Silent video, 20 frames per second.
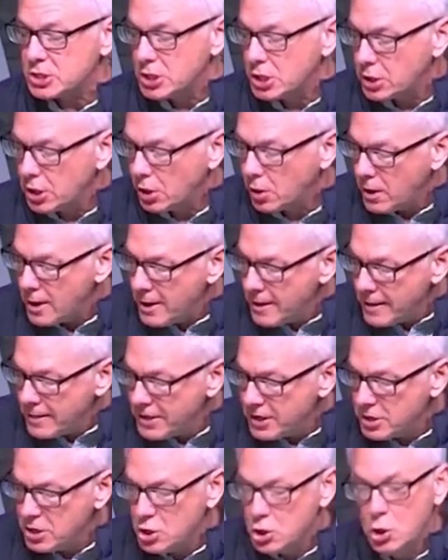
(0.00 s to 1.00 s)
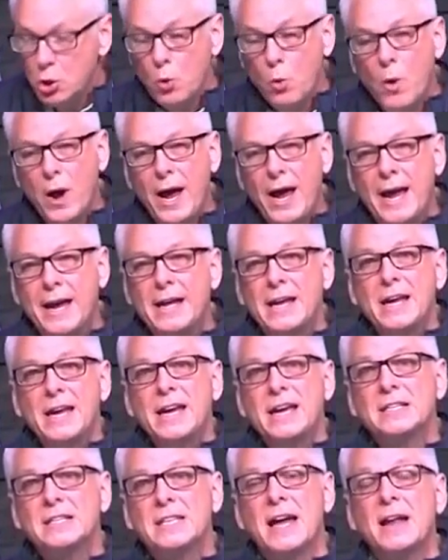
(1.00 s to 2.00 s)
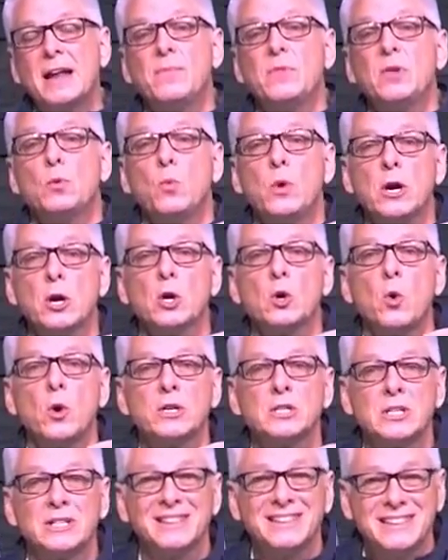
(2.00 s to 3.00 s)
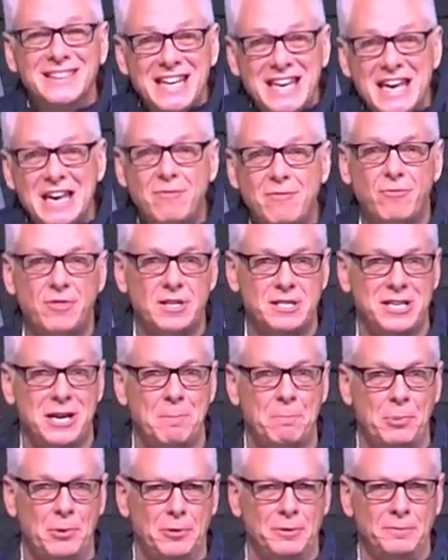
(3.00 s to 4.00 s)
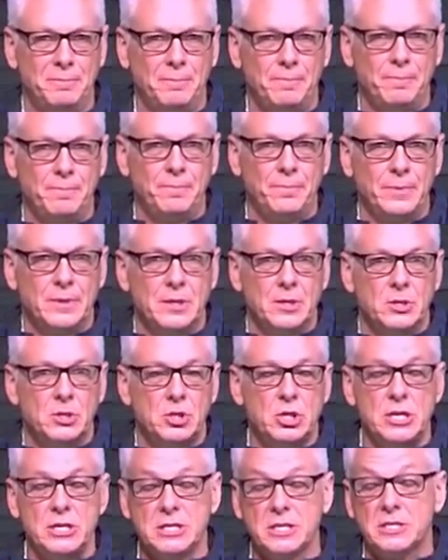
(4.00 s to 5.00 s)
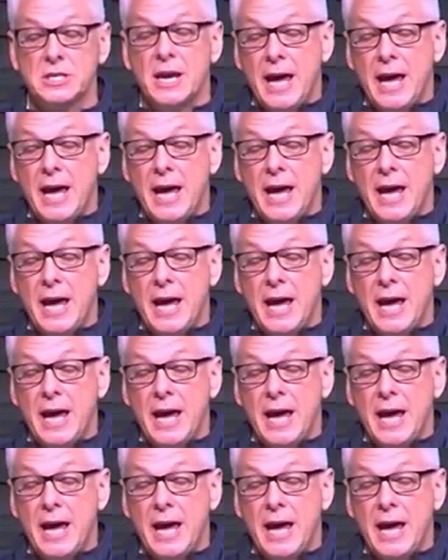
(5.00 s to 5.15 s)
no, the new way is that we are going to leave the temple. Jesus